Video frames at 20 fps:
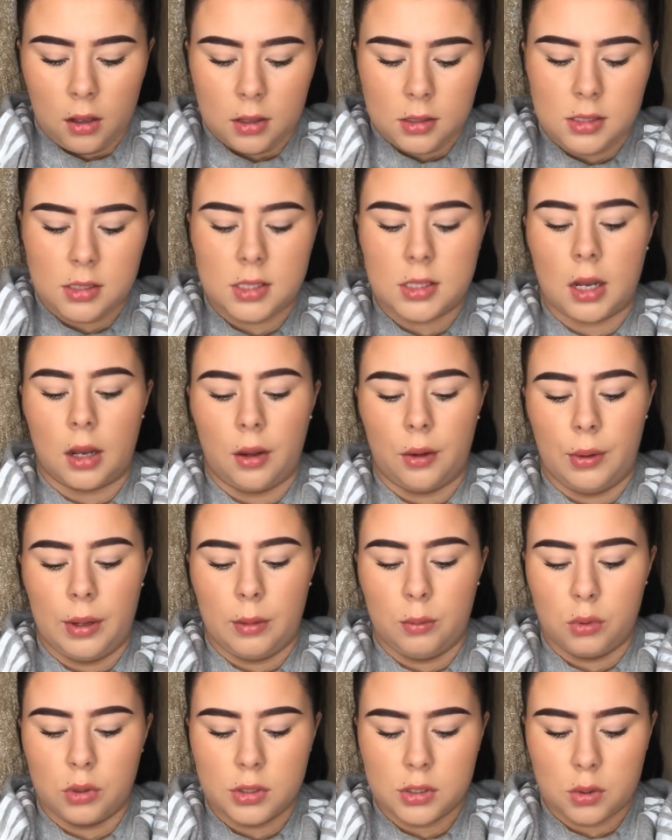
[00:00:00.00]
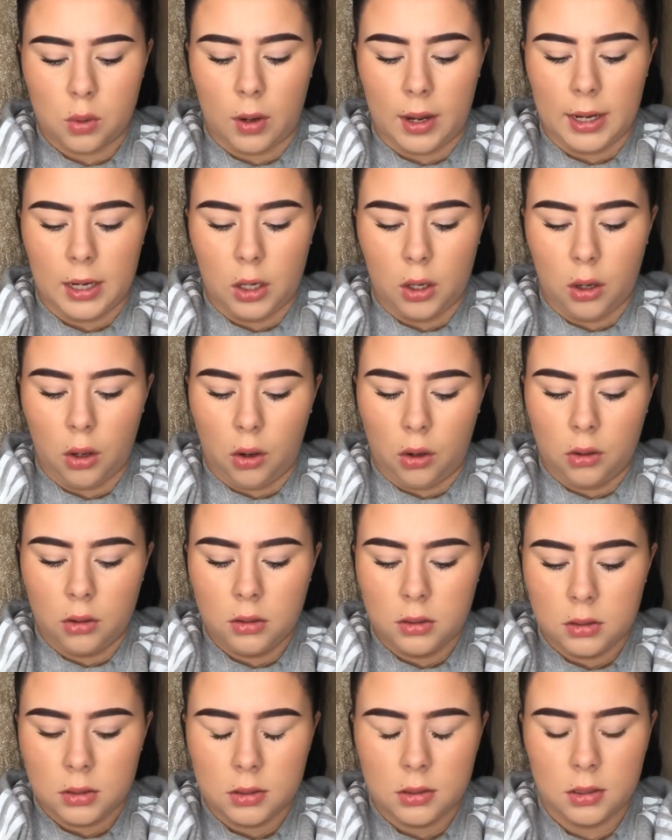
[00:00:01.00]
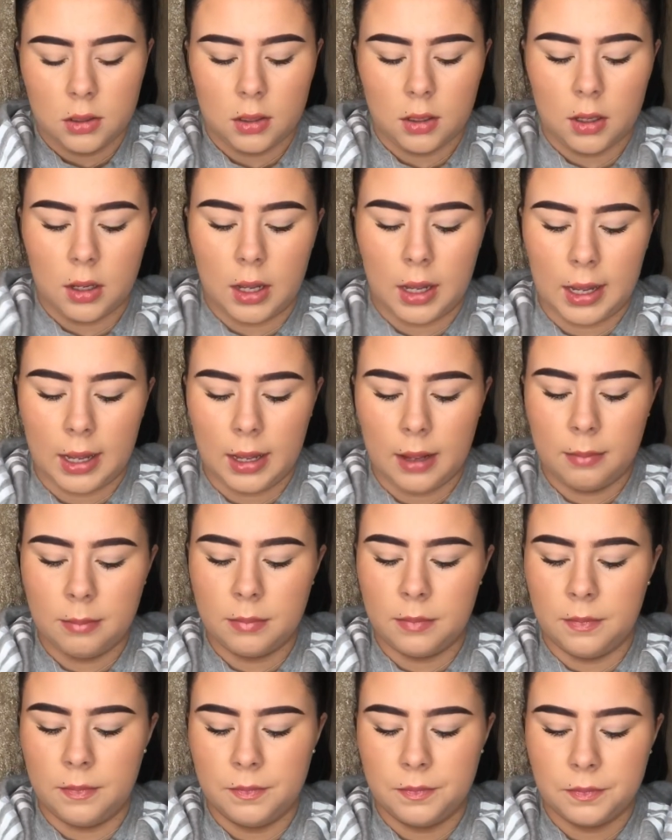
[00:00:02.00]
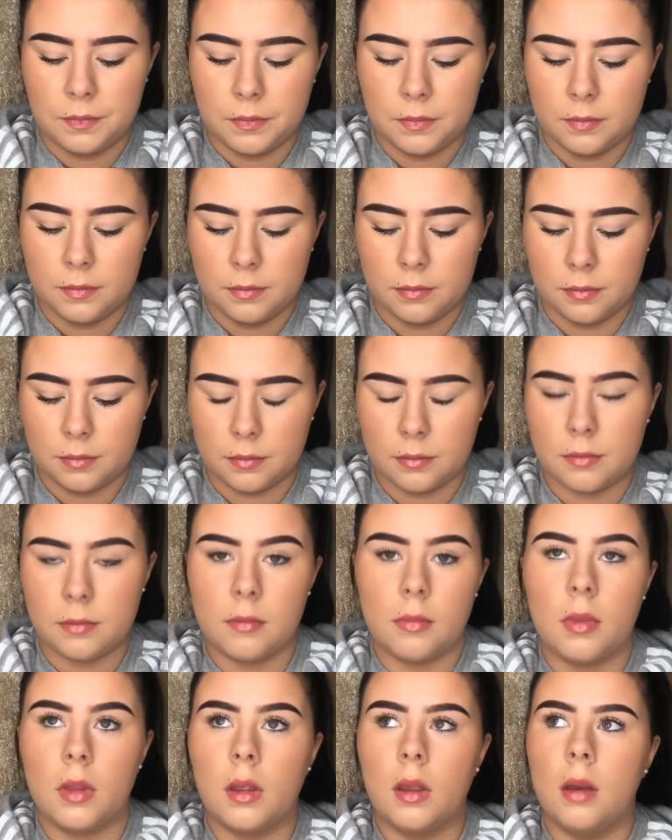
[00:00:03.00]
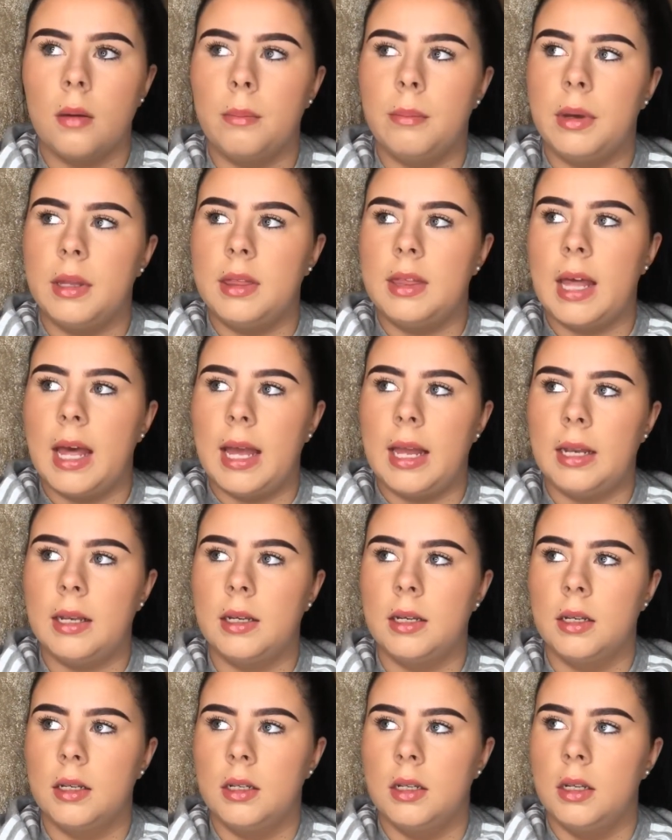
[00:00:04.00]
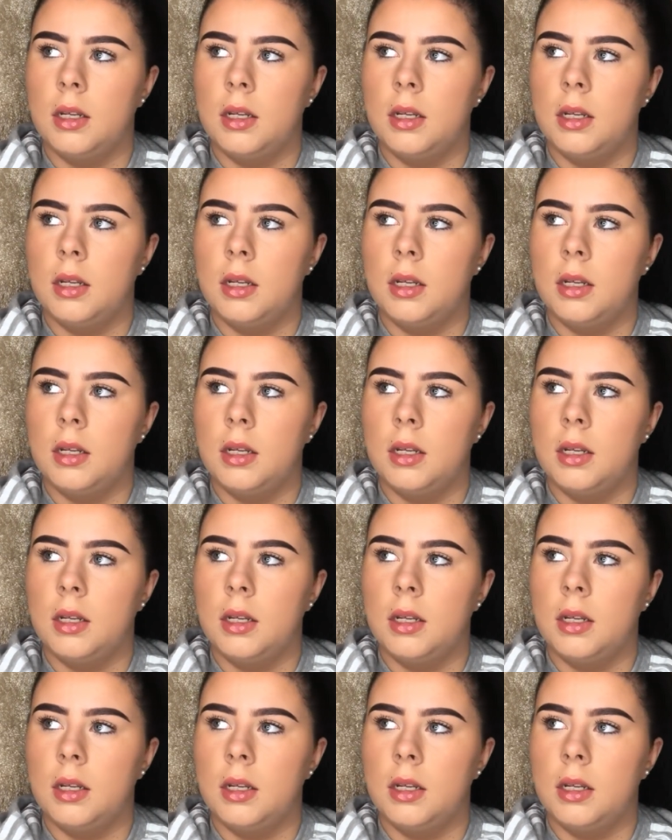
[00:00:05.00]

So it was quite long. But then